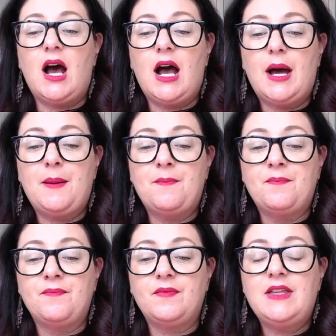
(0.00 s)

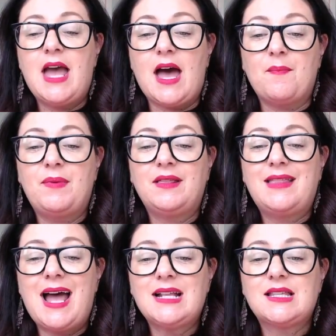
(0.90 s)
But
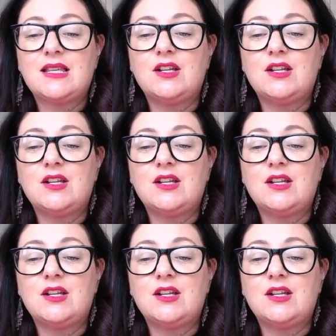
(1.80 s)
that's